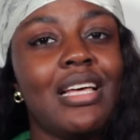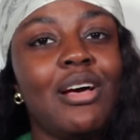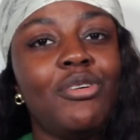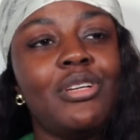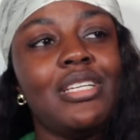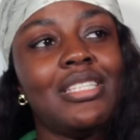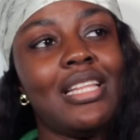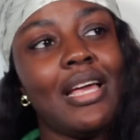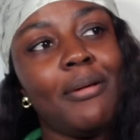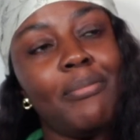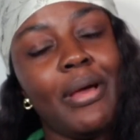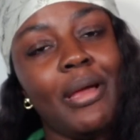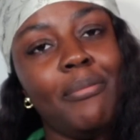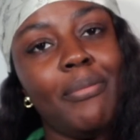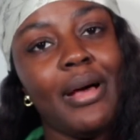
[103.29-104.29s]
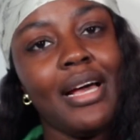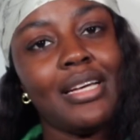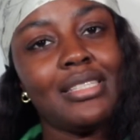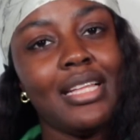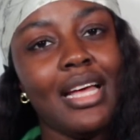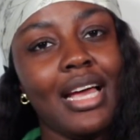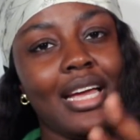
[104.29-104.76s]
I always like buying
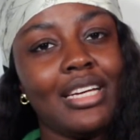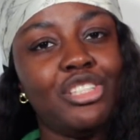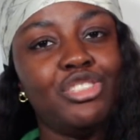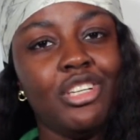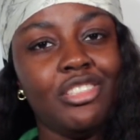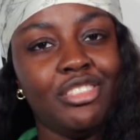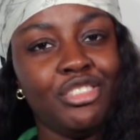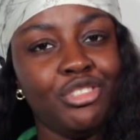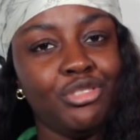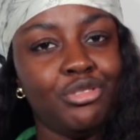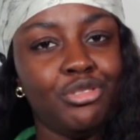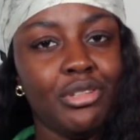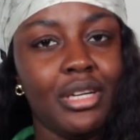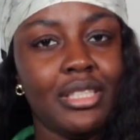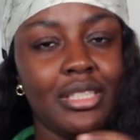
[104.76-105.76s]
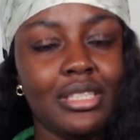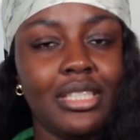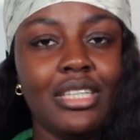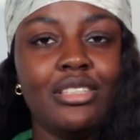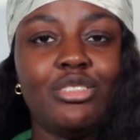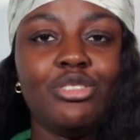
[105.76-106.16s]
bags that I can transition throughout the day.